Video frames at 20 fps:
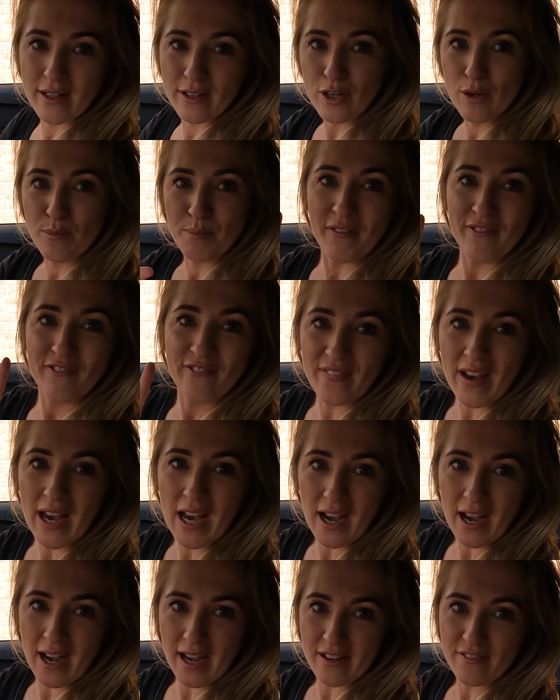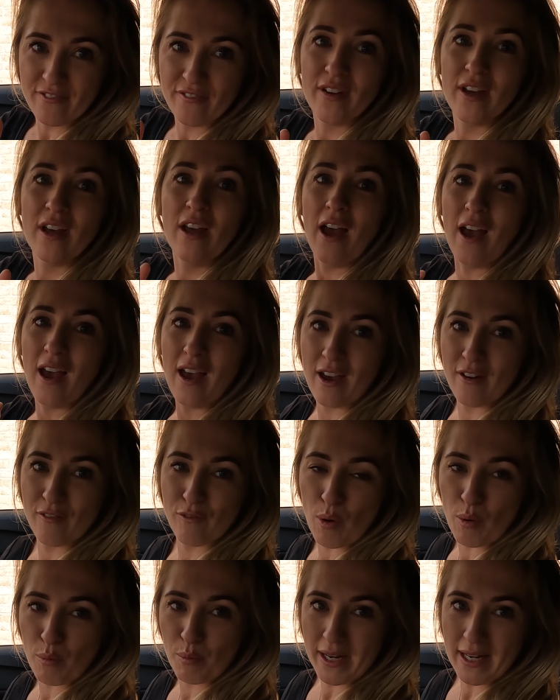number 5 of
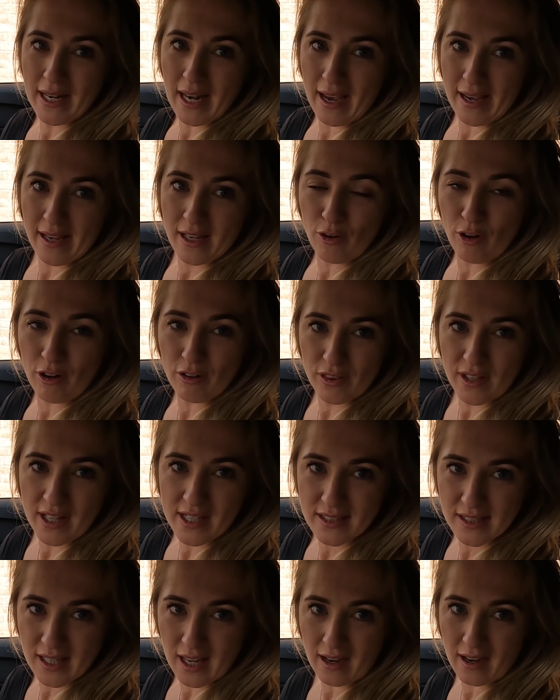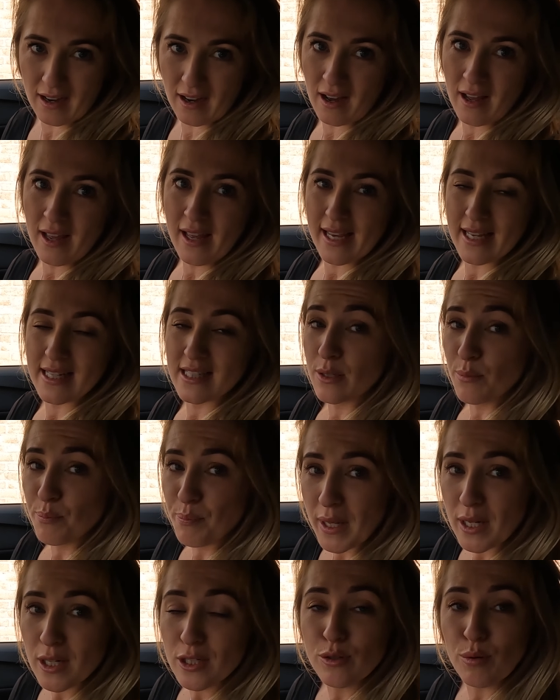what we like on this car is the
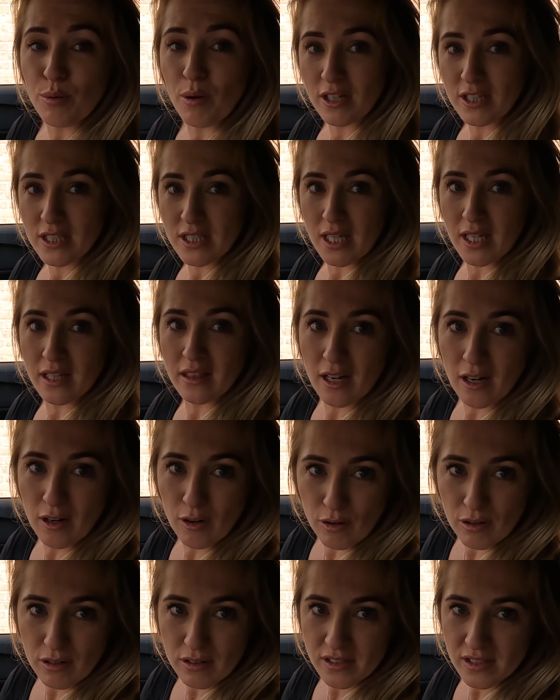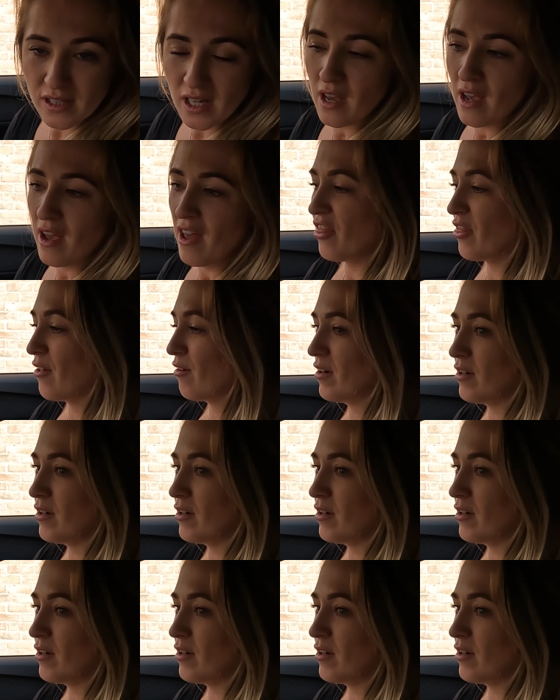build quality and the looks. There are